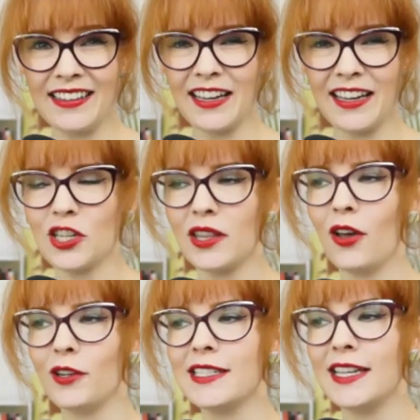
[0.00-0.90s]
Like, do they
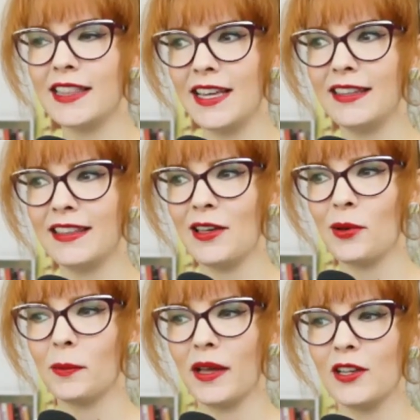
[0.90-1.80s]
honestly think that there
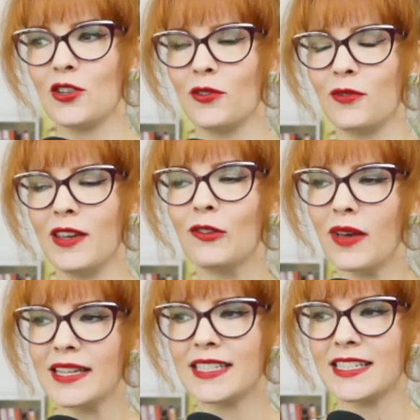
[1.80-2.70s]
were a bunch of
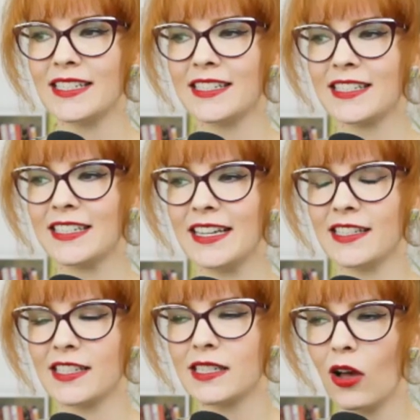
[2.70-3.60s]
investors
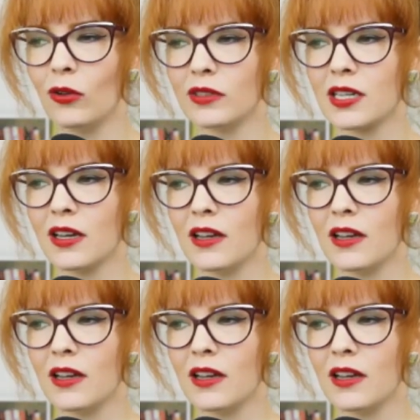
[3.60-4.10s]
in Salt